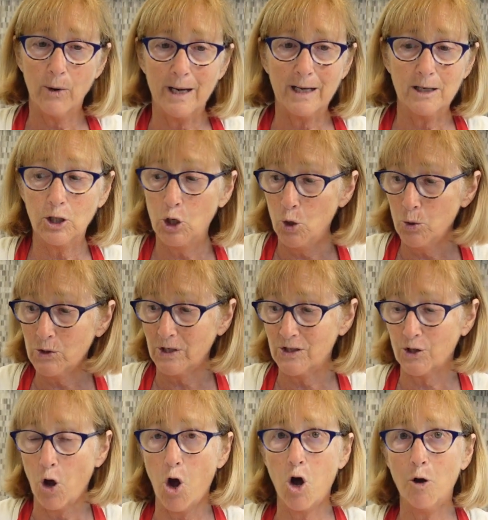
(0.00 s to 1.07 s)
It
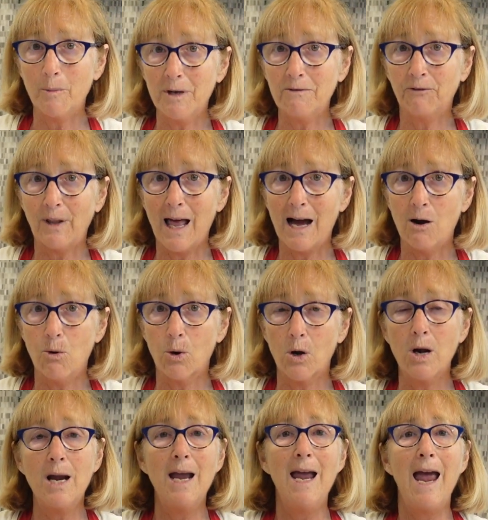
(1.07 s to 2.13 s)
uses almond
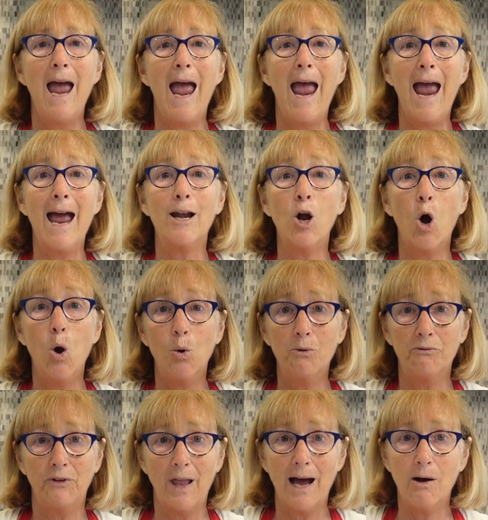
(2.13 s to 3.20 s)
flour and
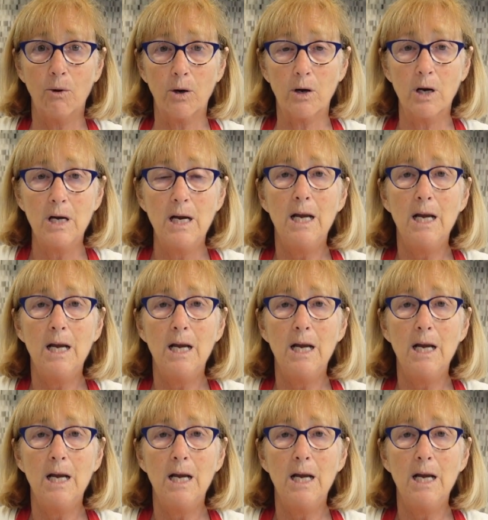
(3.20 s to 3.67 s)
oat flour.